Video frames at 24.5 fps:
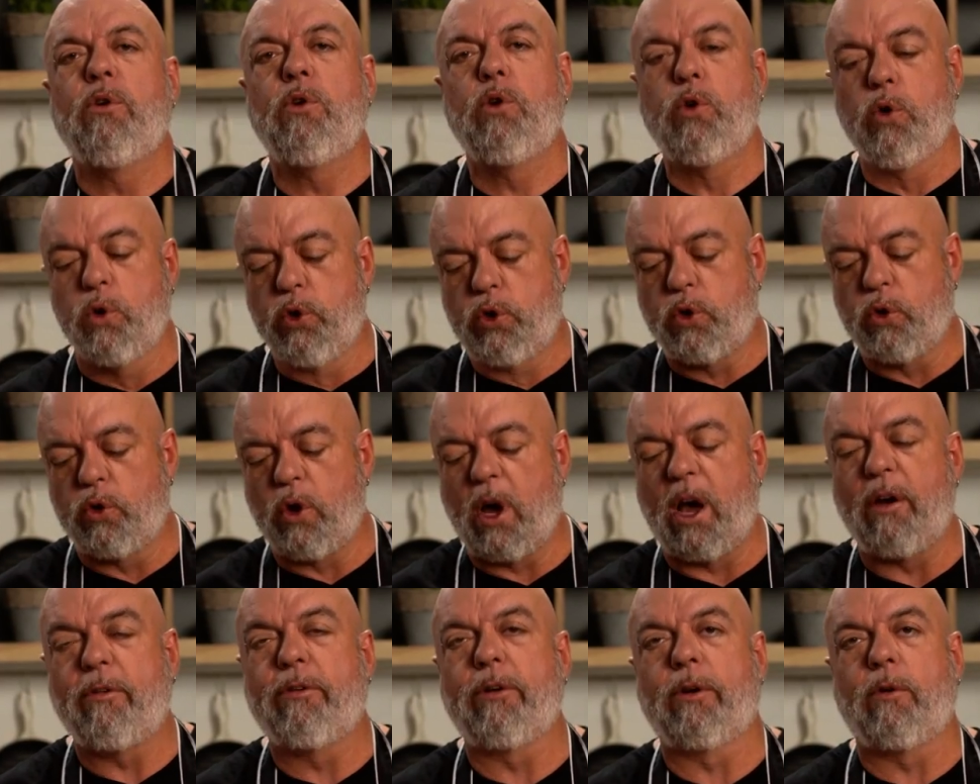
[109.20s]
you use your
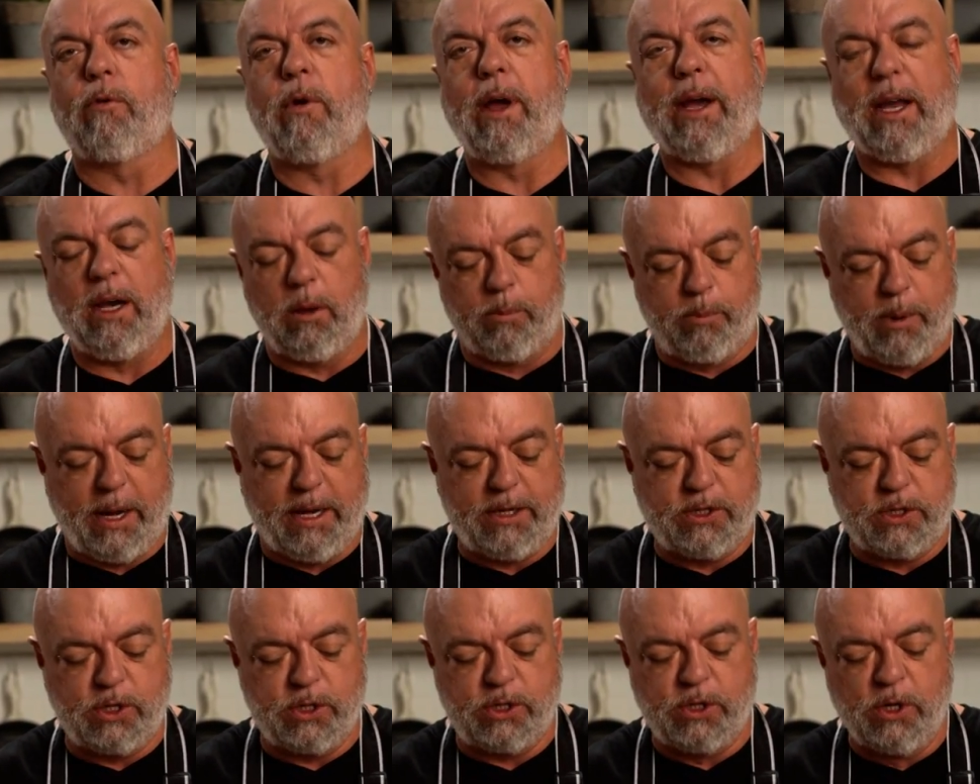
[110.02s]
knife on a regular
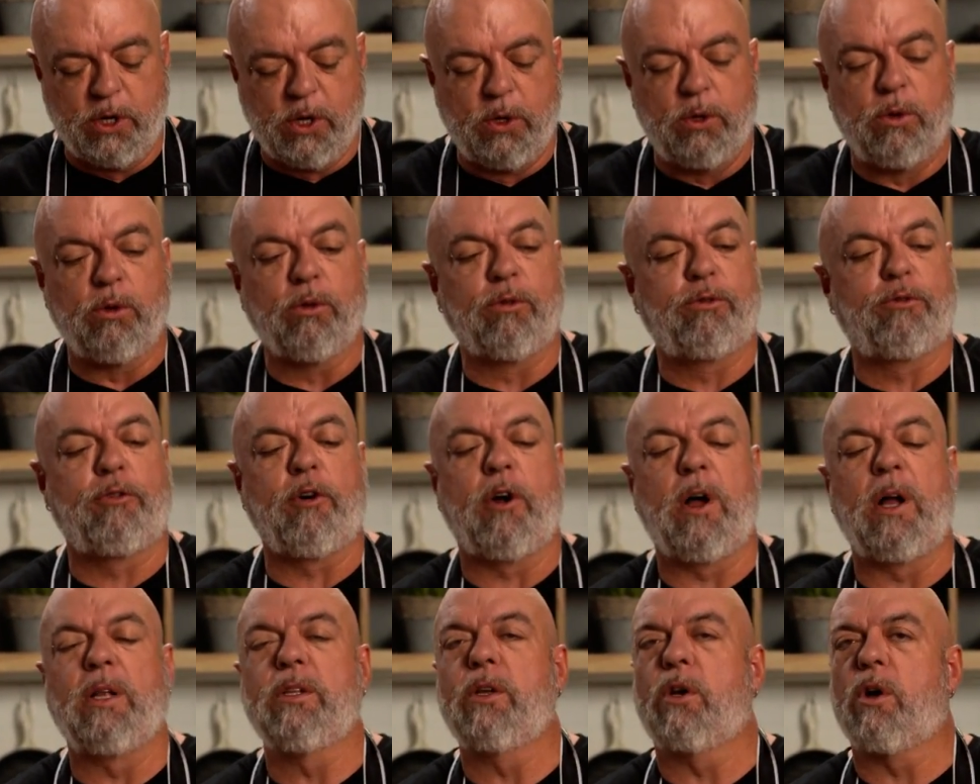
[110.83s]
basis, you'll
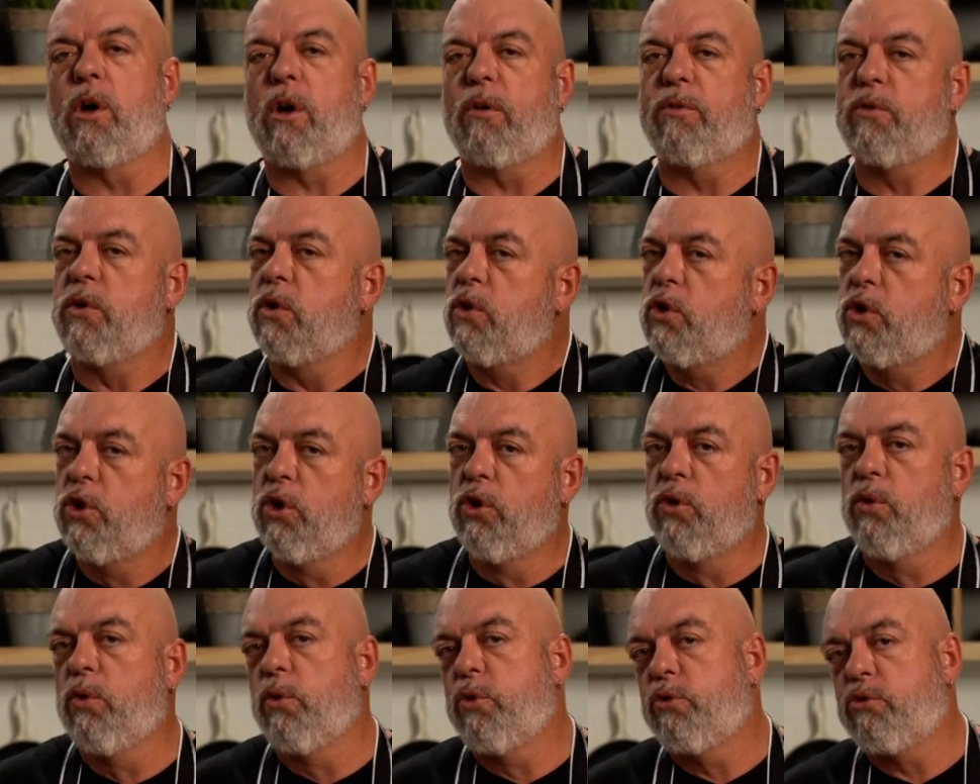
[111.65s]
find that after
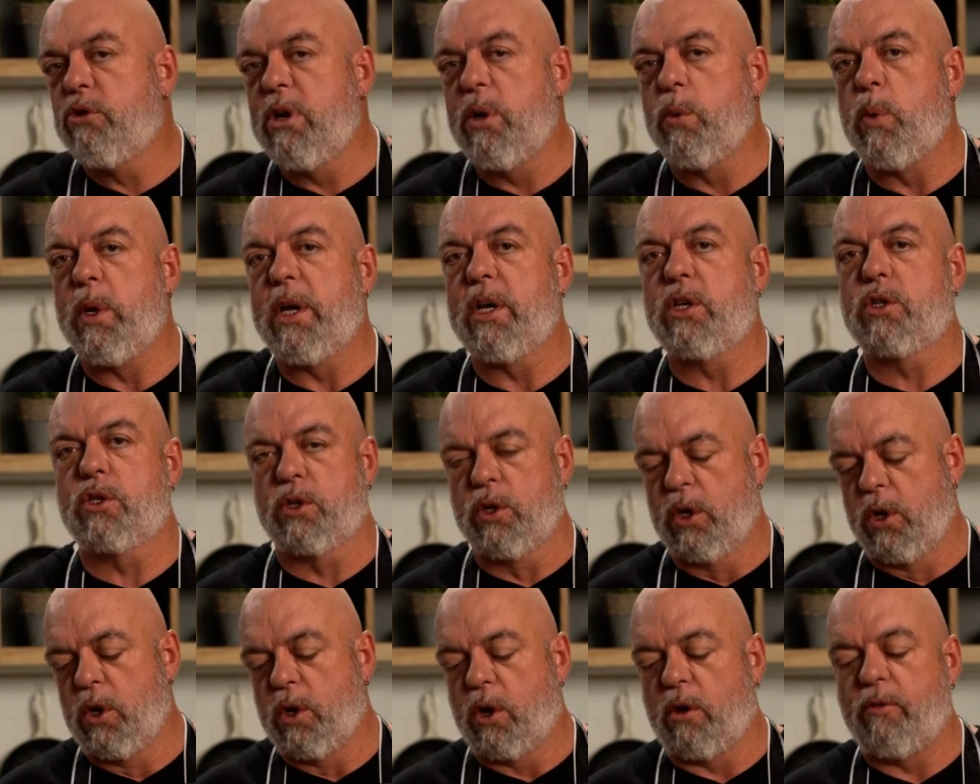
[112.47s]
2-3
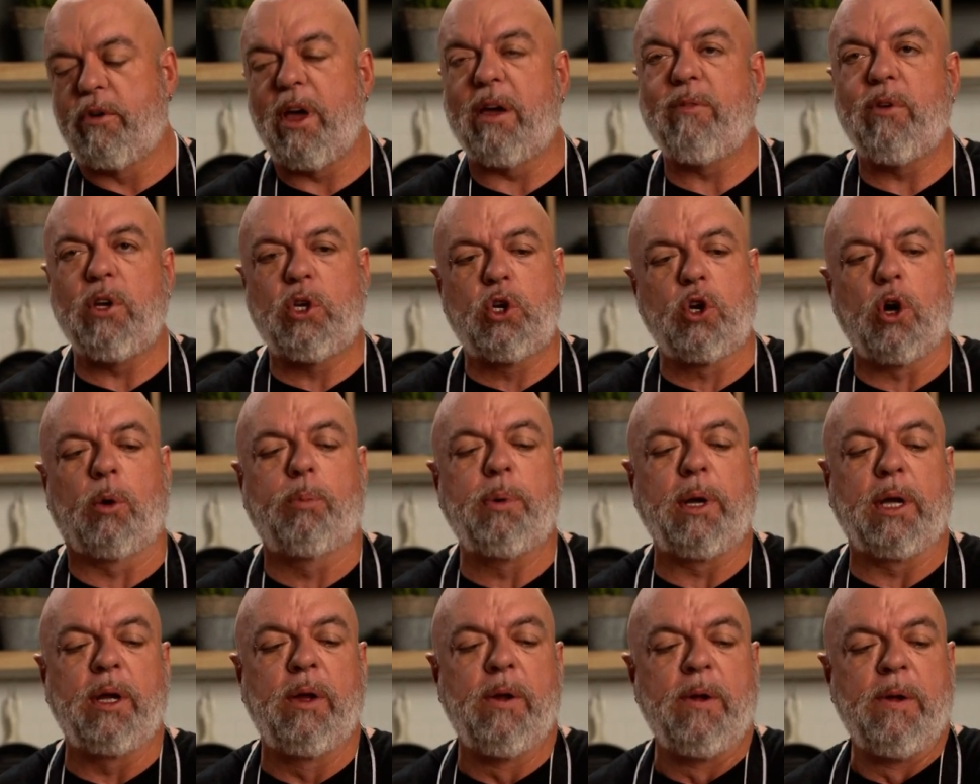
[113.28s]
weeks of heavy
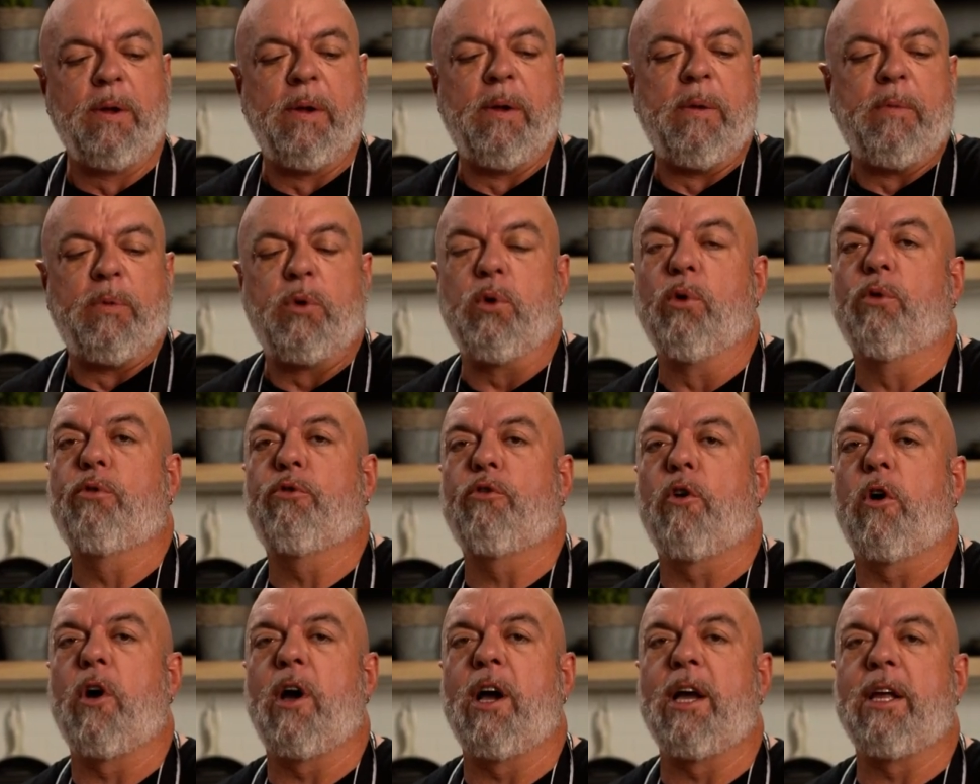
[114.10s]
chopping, you'll
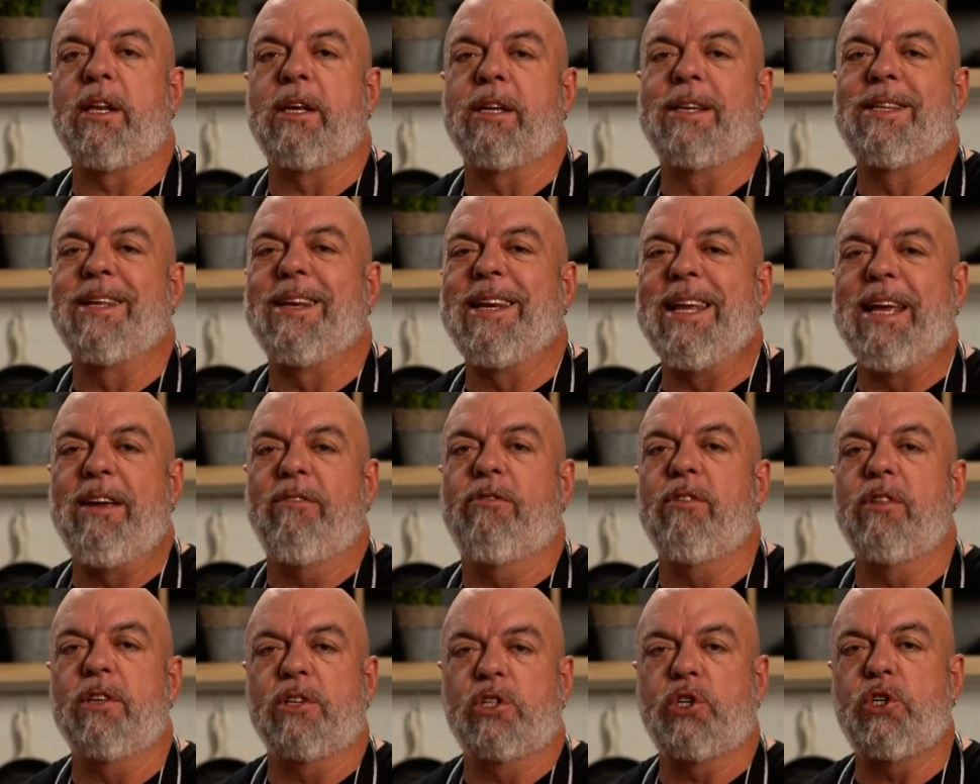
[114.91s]
find that
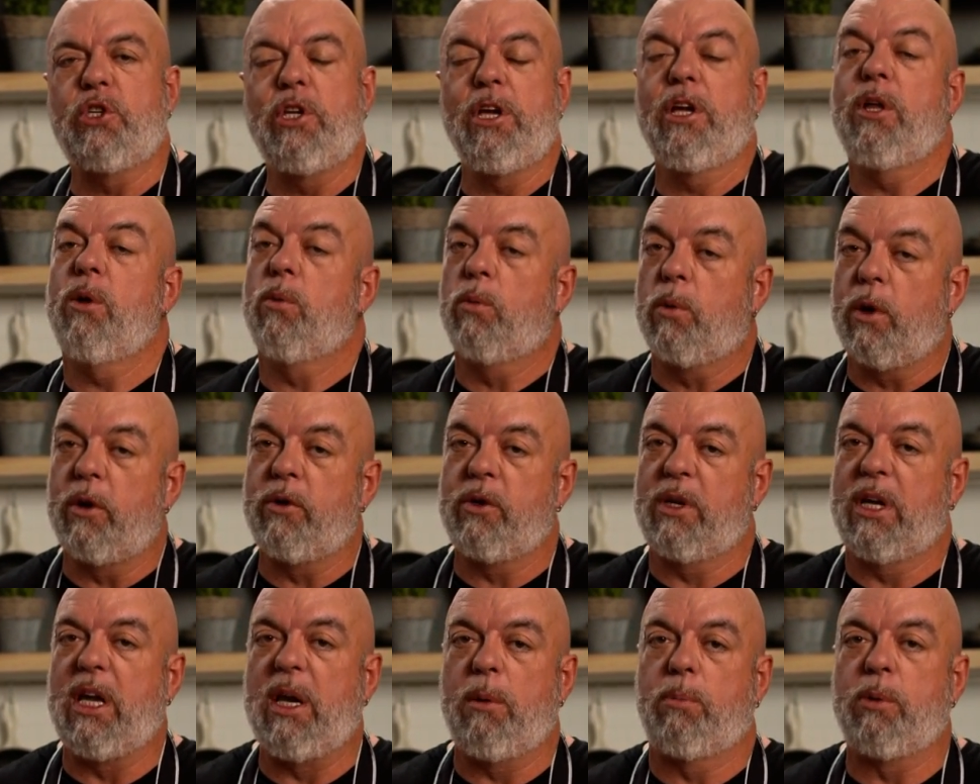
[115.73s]
even the steel
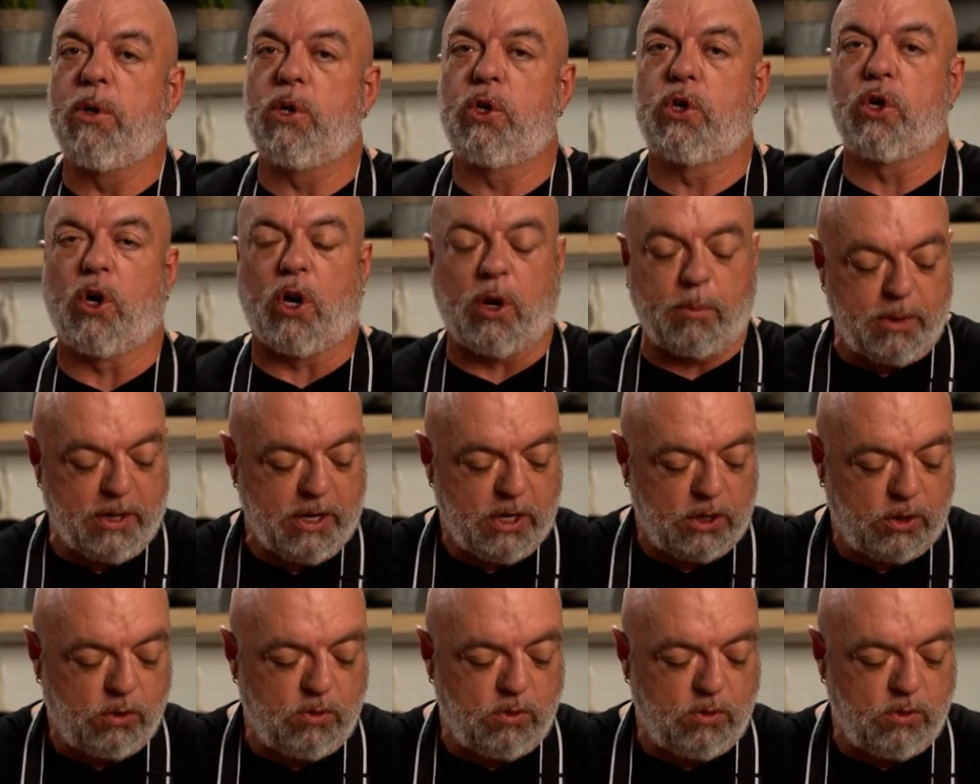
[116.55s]
won't keep it sharp.